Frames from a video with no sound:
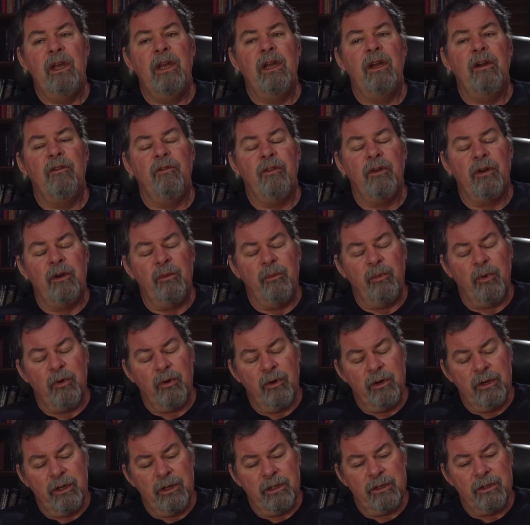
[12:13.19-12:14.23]
a very
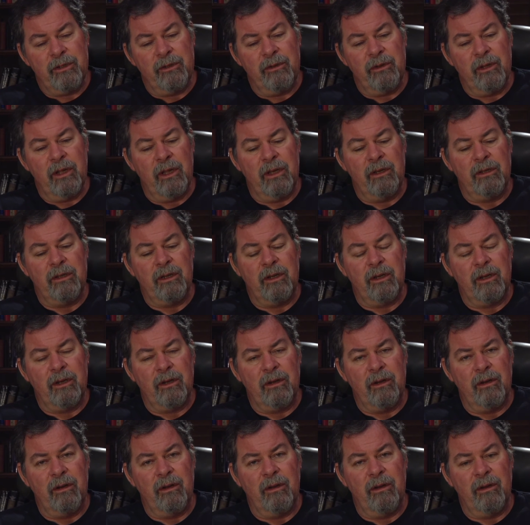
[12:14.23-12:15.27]
important issue that
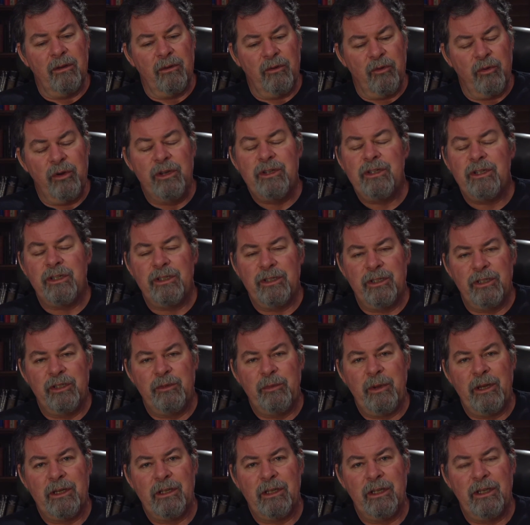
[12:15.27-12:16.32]
uh, uh, Christians
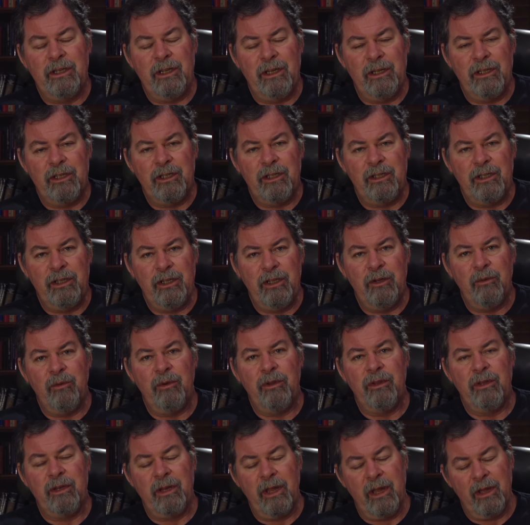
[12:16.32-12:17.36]
especially need to deal
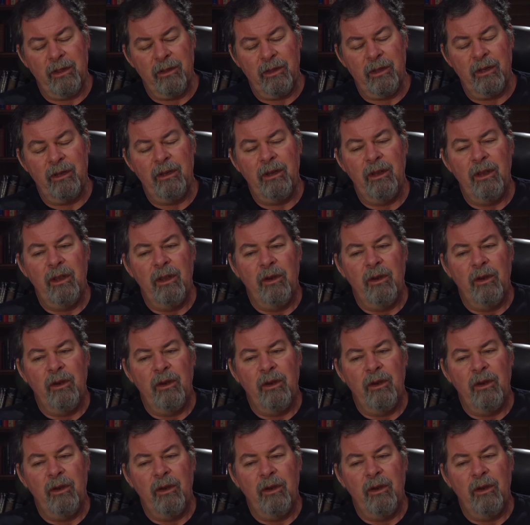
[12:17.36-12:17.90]
with and how they